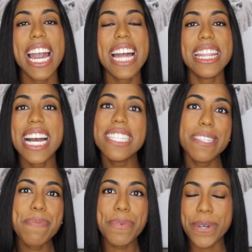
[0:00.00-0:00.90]
And
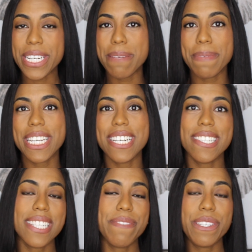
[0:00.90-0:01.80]
that's important
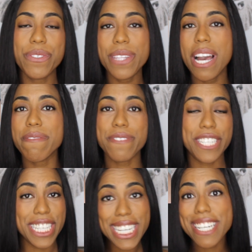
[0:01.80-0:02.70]
because if you do that for
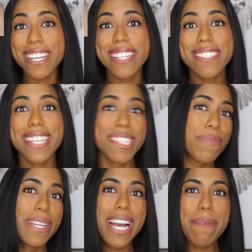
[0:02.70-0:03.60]
years,
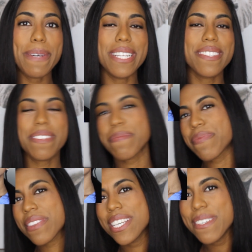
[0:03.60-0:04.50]
guess what happens?
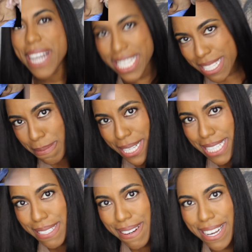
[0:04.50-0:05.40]
You end up like
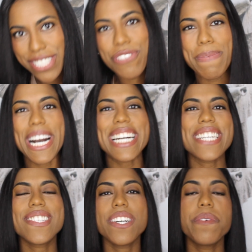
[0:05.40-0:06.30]
a little
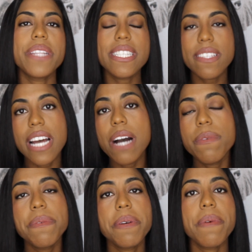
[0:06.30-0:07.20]
hunchback. So that's
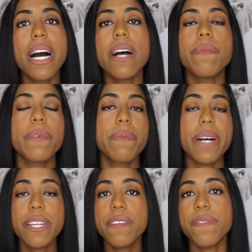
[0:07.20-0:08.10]
not what we want. We
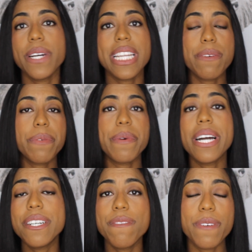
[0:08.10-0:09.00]
want to avoid that. We
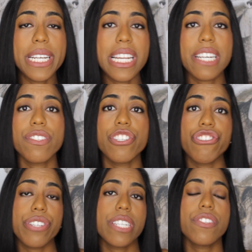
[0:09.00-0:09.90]
want to avoid neck
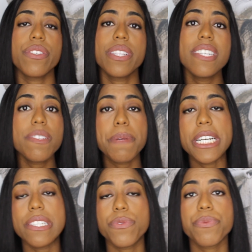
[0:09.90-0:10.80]
surgery. So this
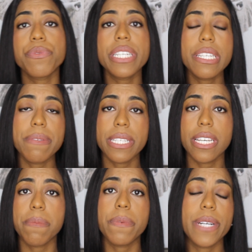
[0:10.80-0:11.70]
part's really,
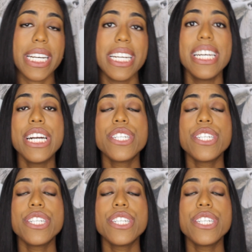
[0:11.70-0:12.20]
really important.